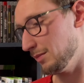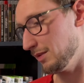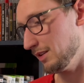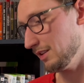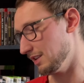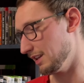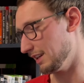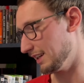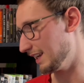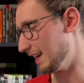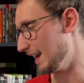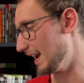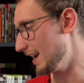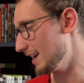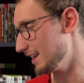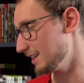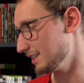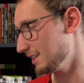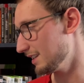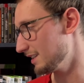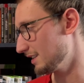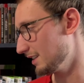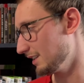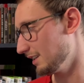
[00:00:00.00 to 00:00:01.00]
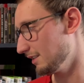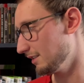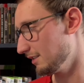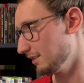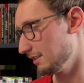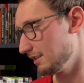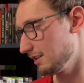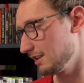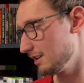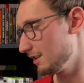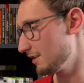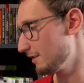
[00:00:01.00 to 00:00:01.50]
The case is in
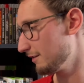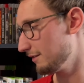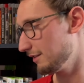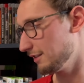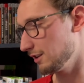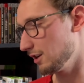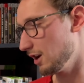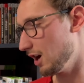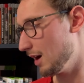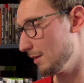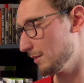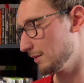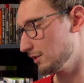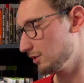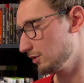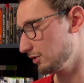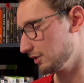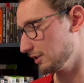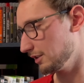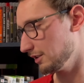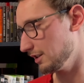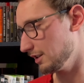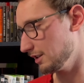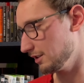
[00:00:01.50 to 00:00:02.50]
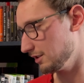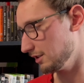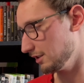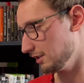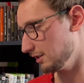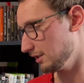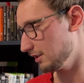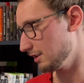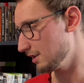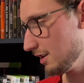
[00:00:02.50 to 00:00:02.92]
phenomenal condition.